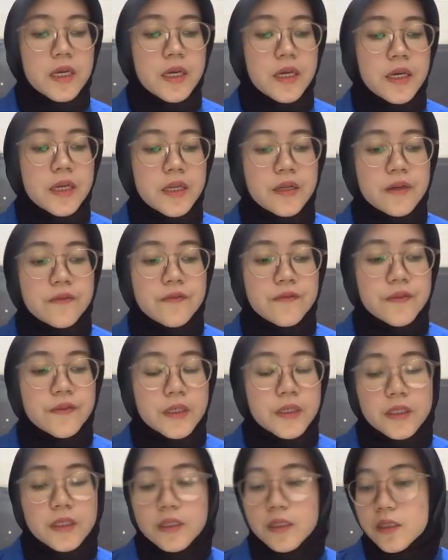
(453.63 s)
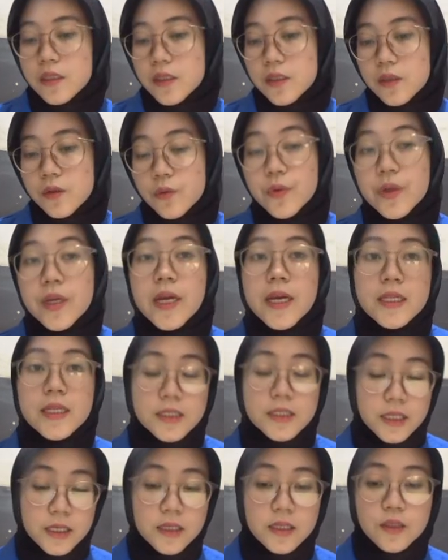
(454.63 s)
We can
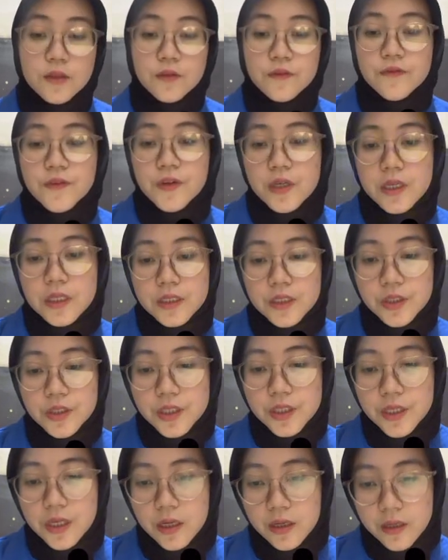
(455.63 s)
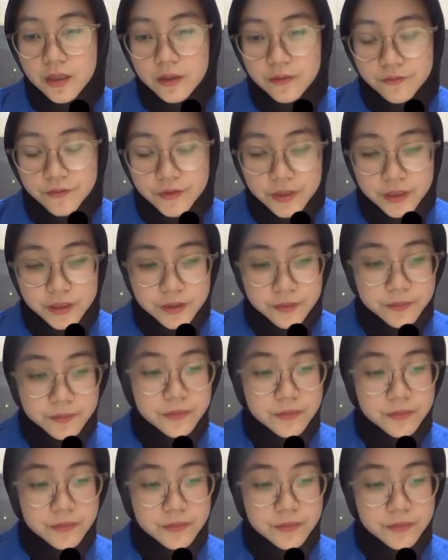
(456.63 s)
take a look for the 3 diagram first.